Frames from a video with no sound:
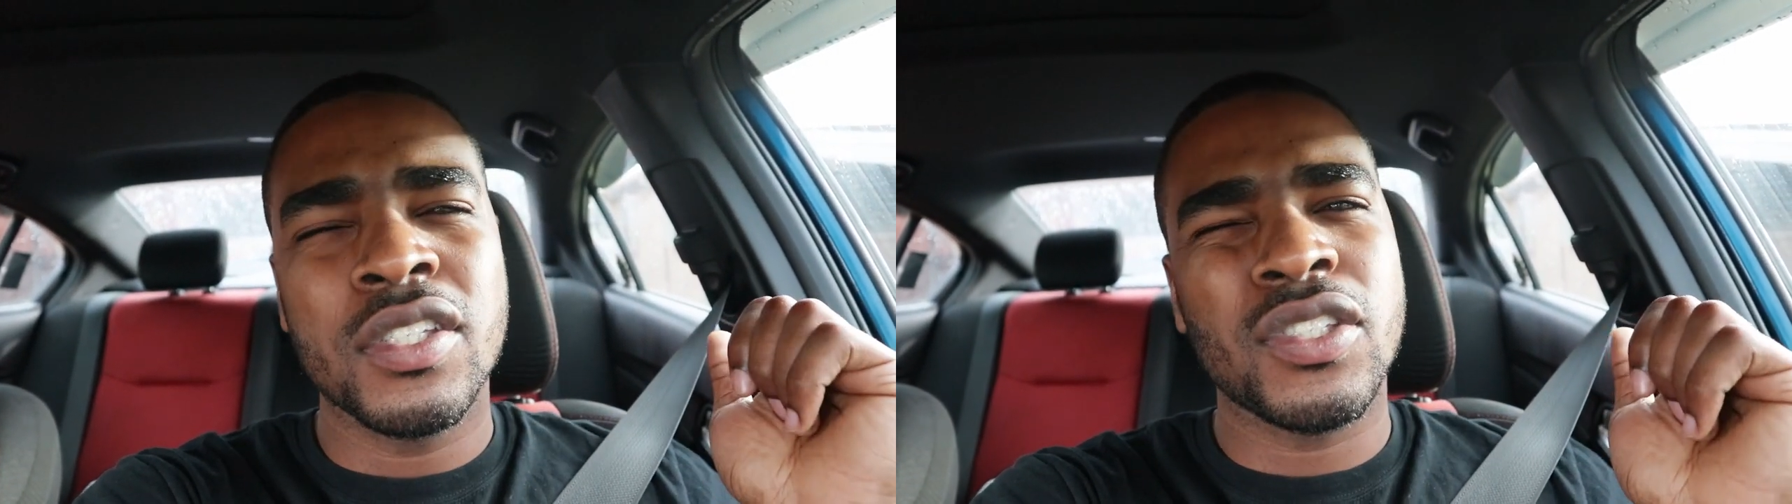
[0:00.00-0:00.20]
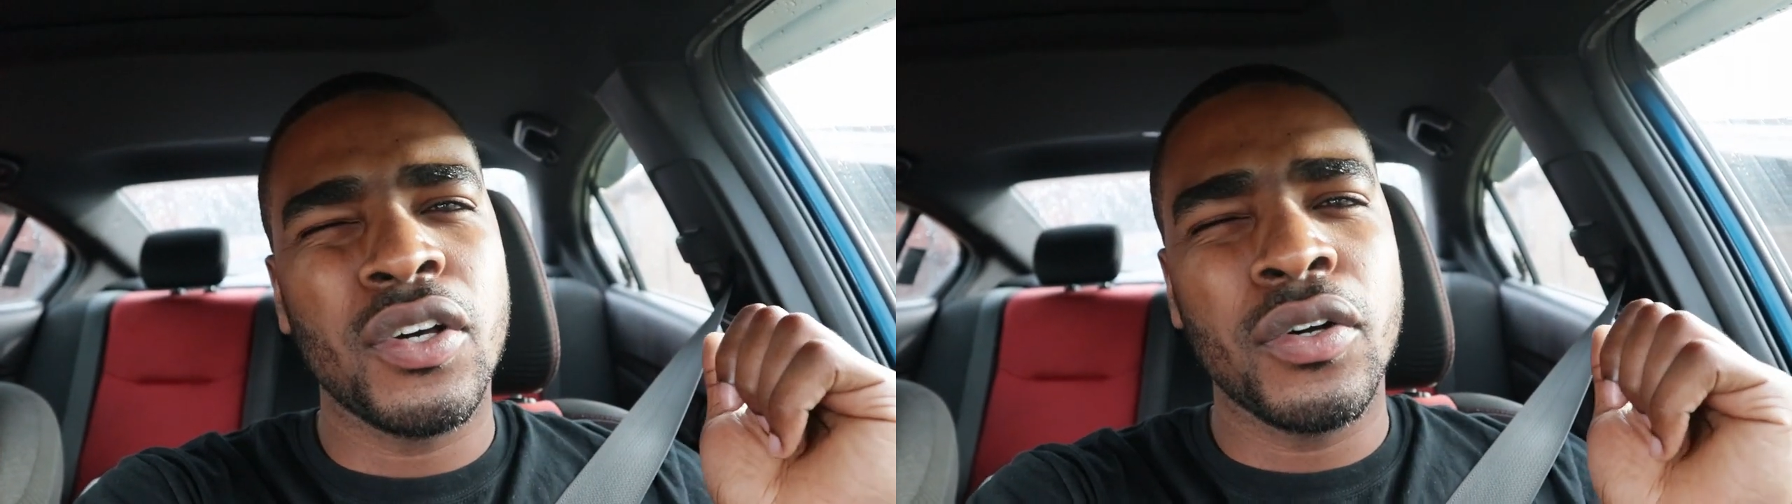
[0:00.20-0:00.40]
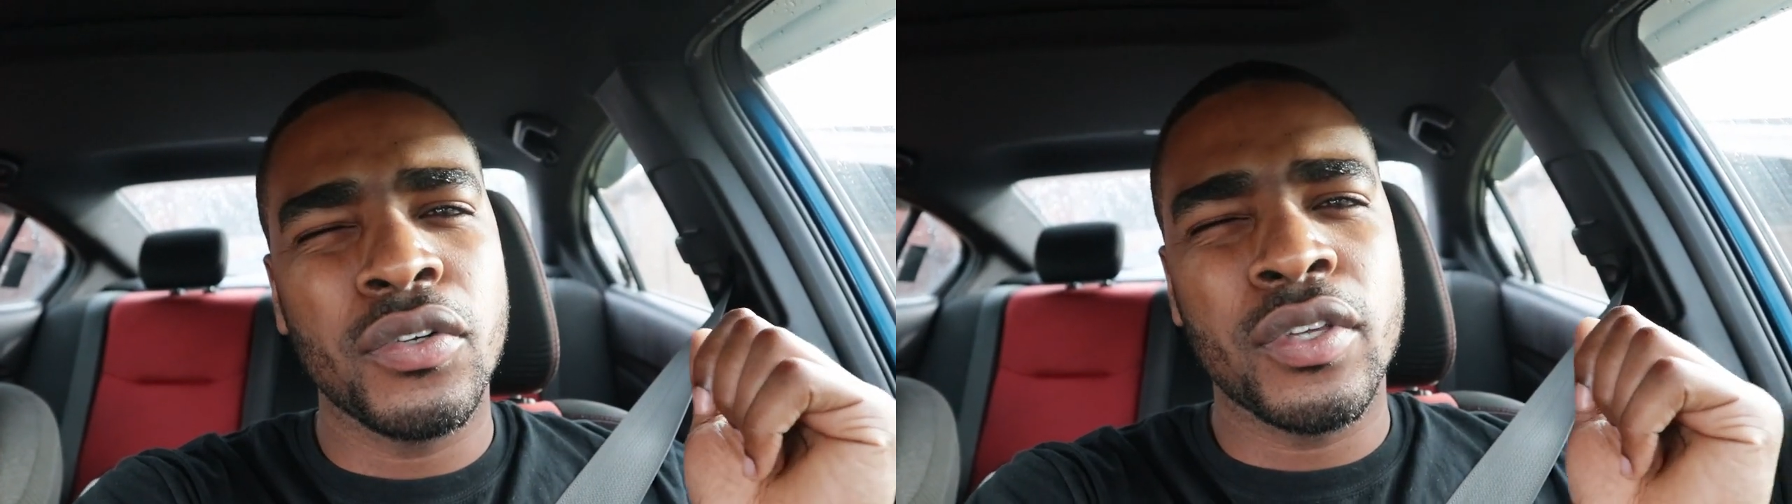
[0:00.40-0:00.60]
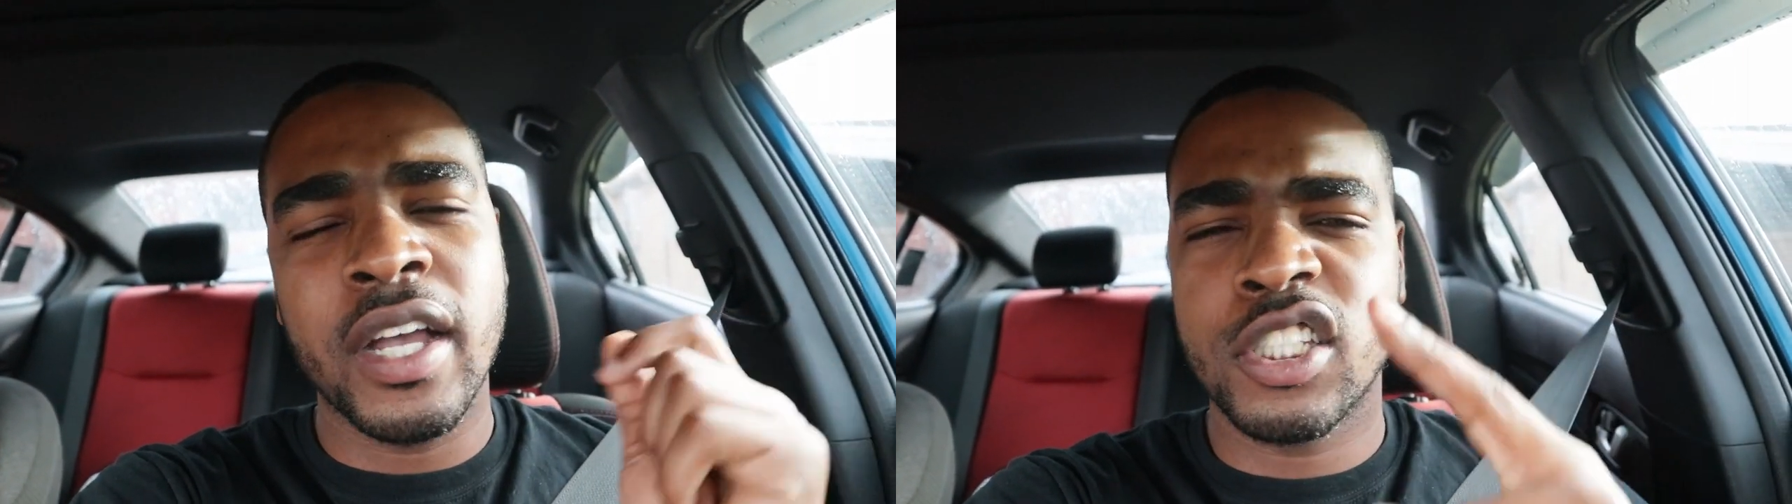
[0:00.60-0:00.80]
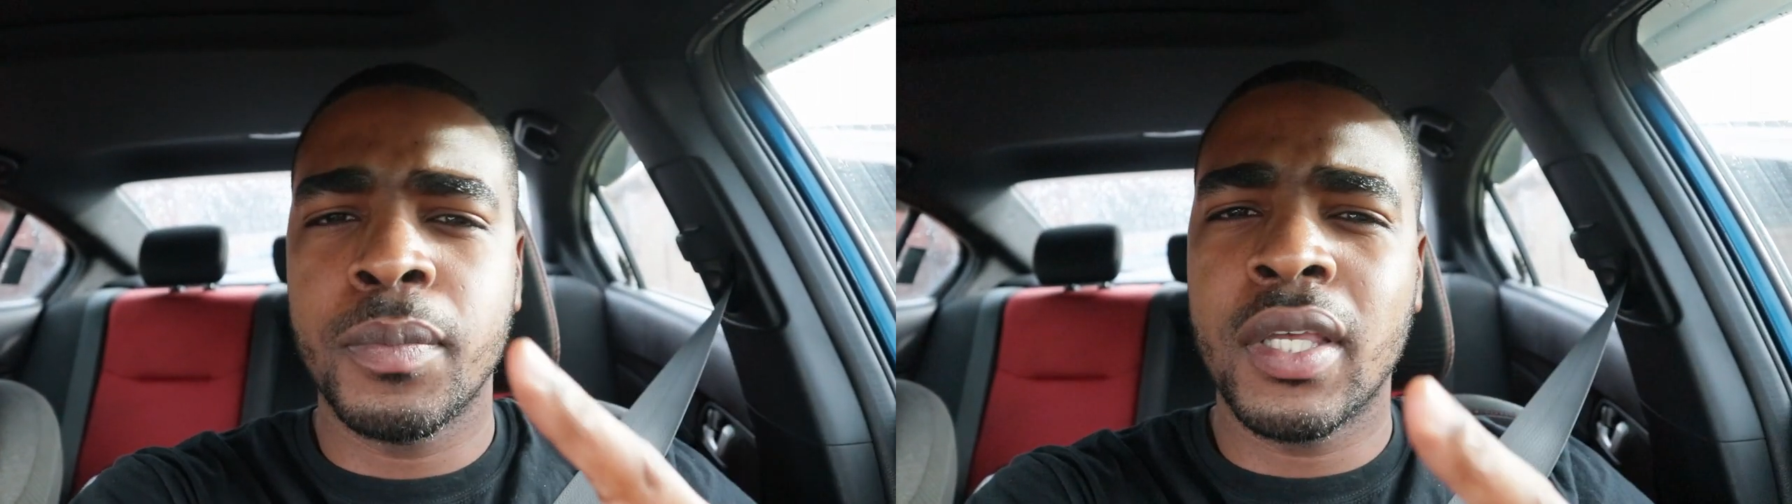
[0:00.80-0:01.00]
So you
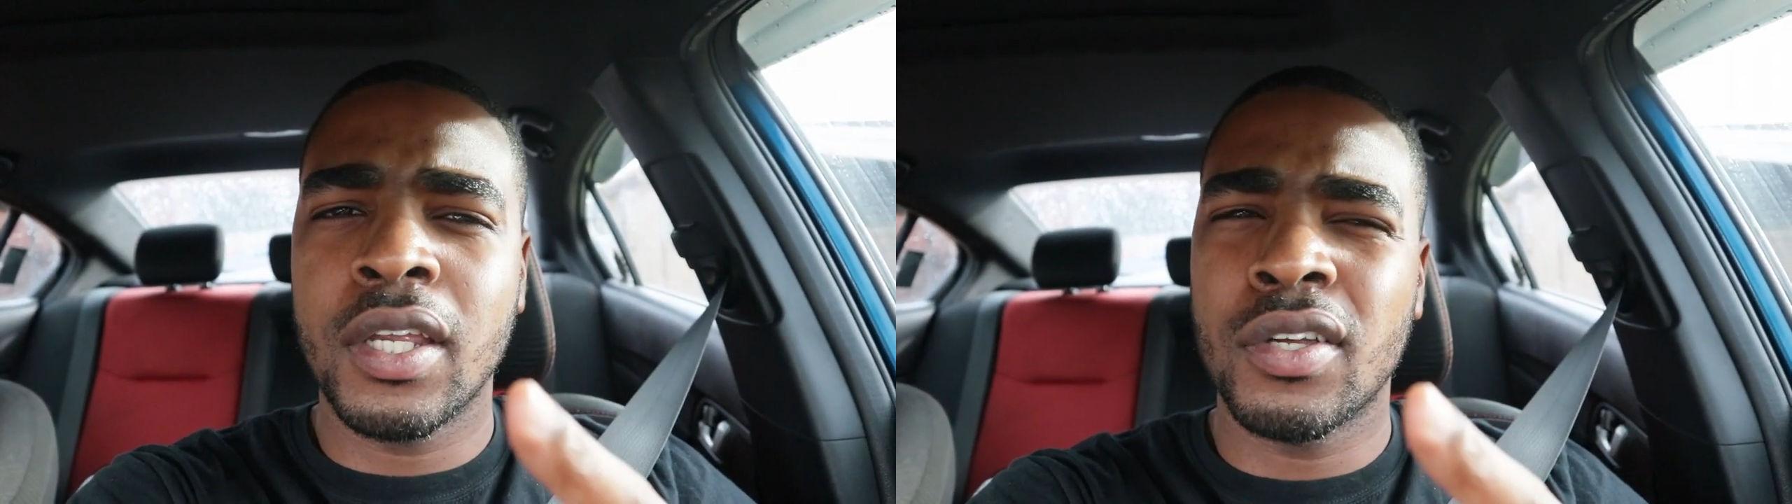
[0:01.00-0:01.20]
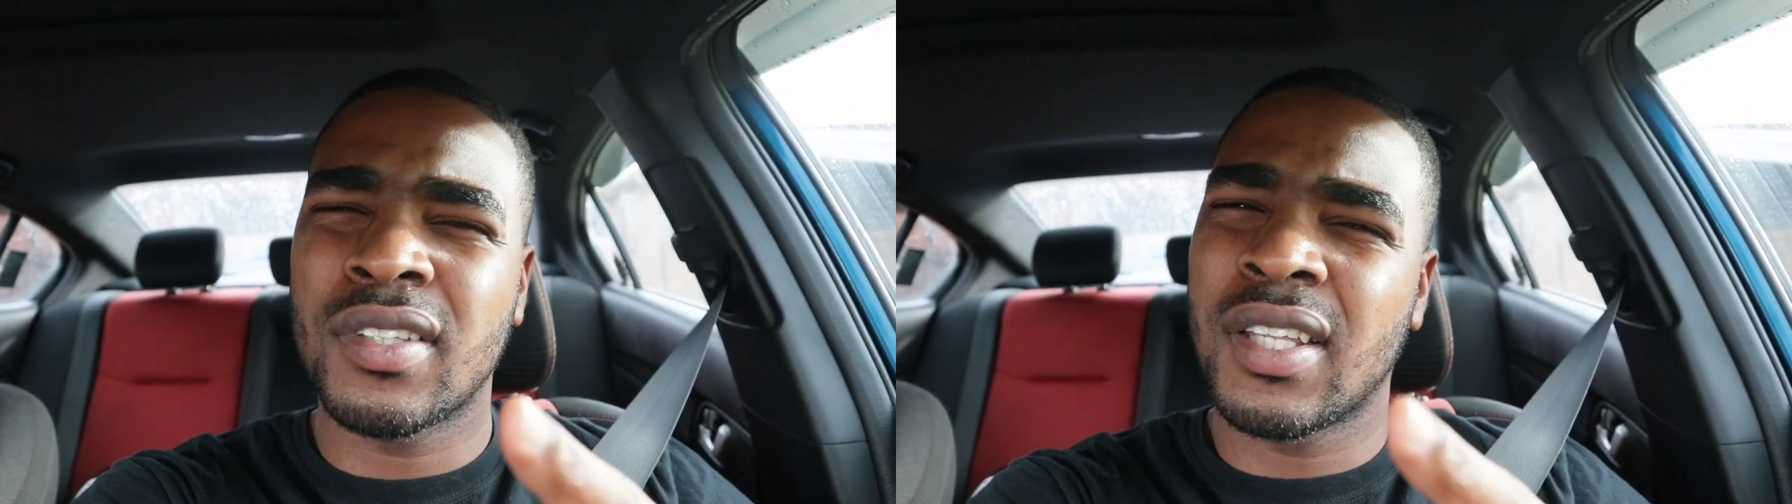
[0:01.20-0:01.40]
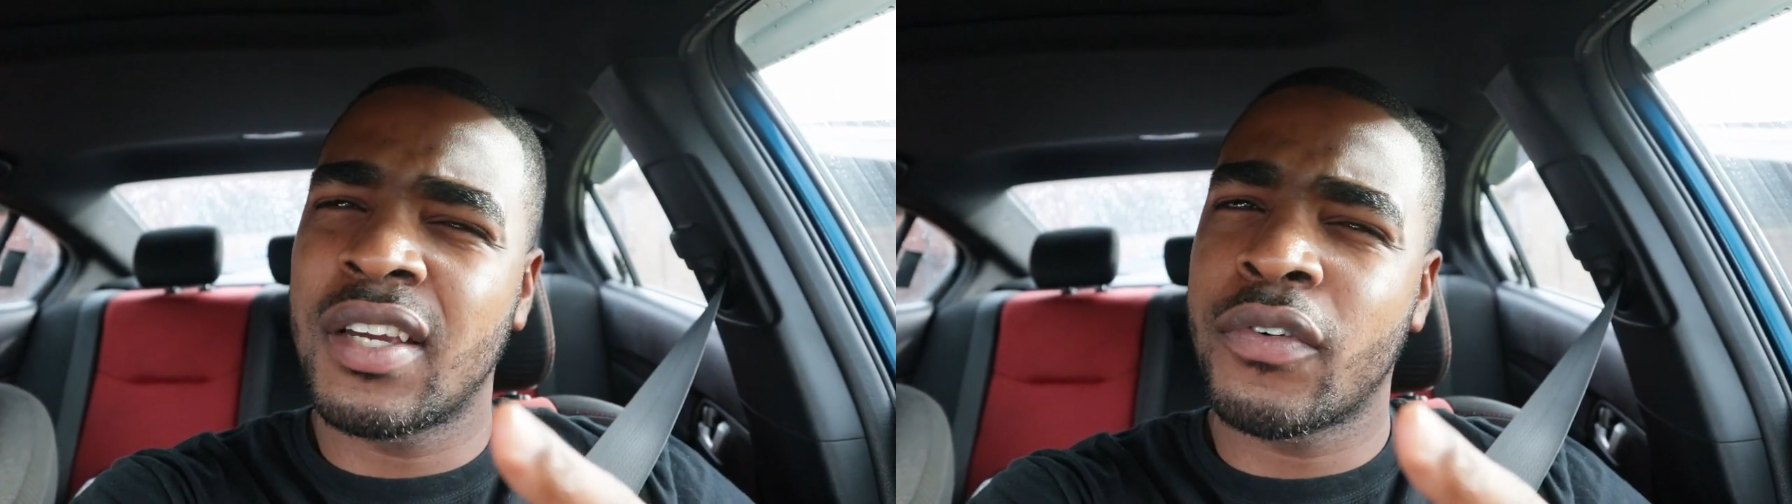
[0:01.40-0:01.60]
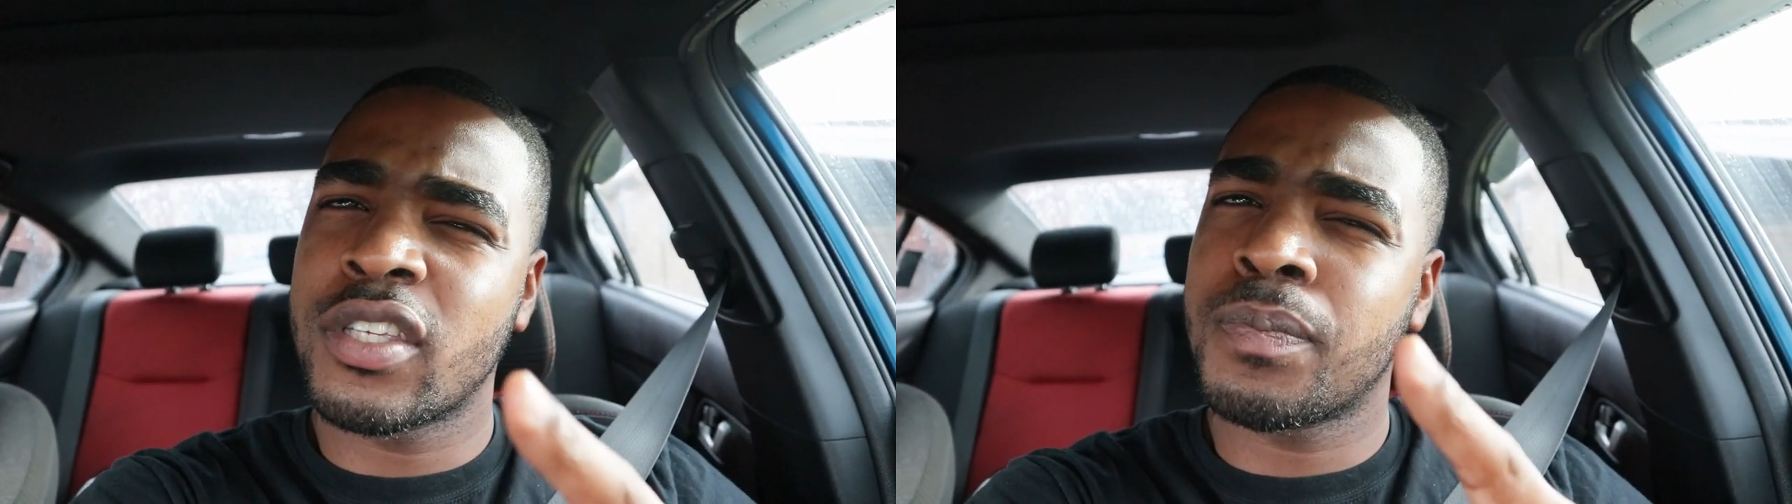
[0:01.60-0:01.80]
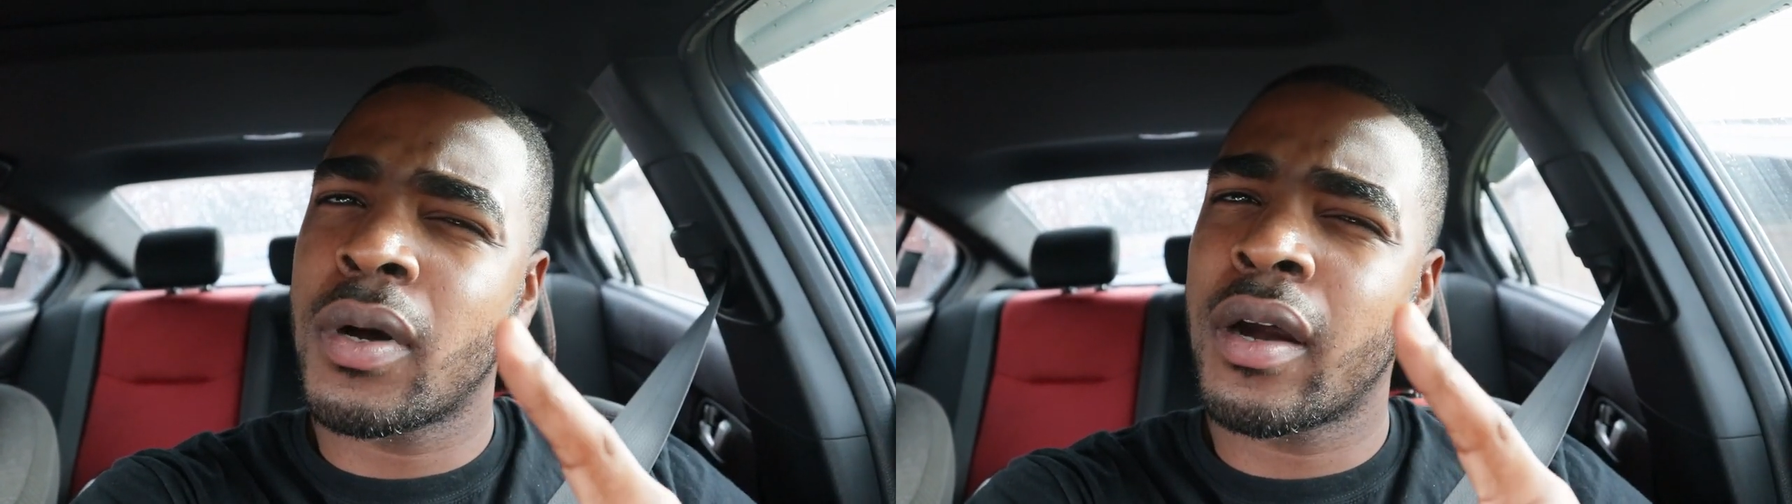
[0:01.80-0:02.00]
guys should be getting your deliveries